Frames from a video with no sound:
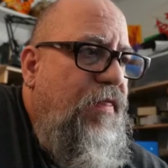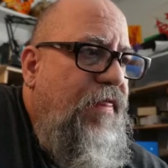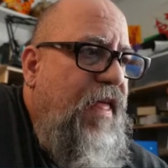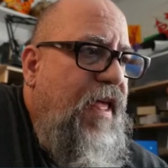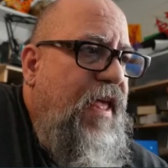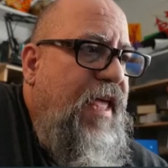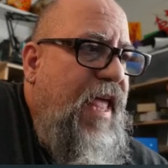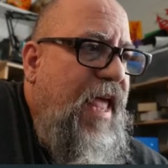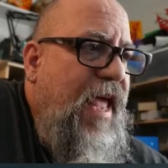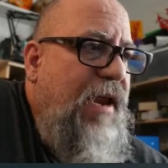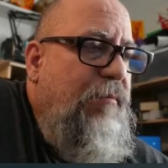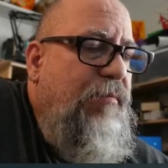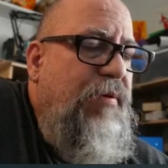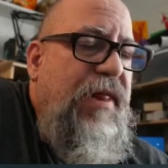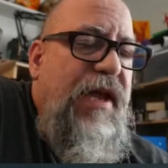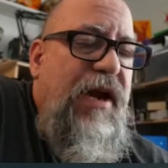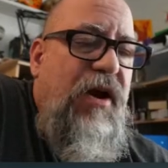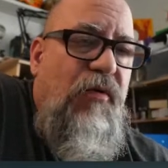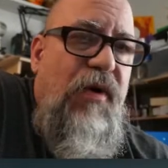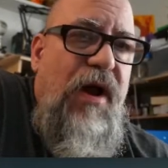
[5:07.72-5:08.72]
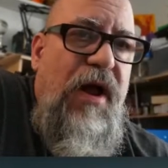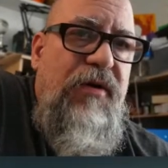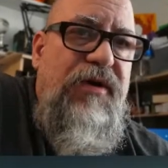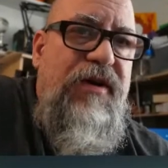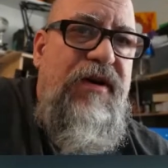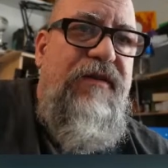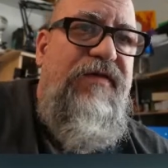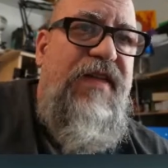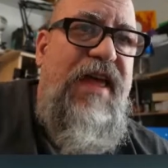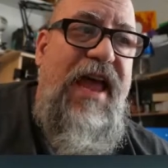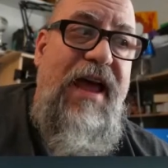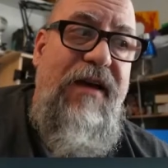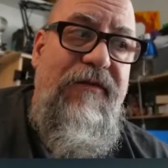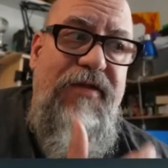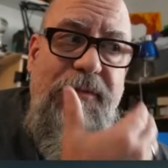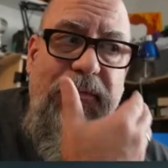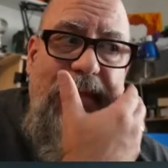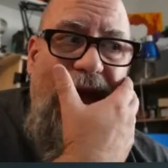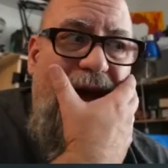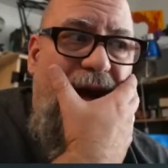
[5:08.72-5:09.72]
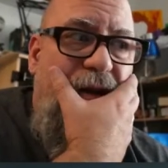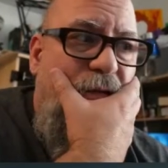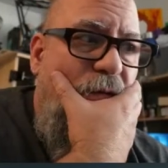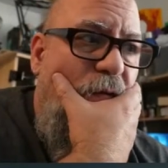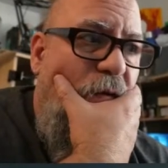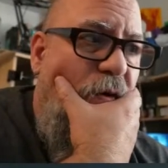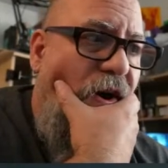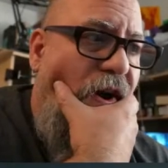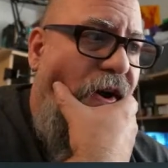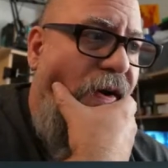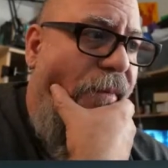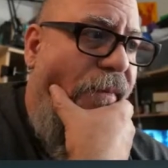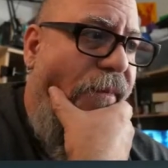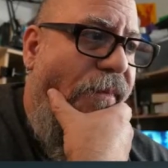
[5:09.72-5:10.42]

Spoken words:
they can play around it if they have the mana for it.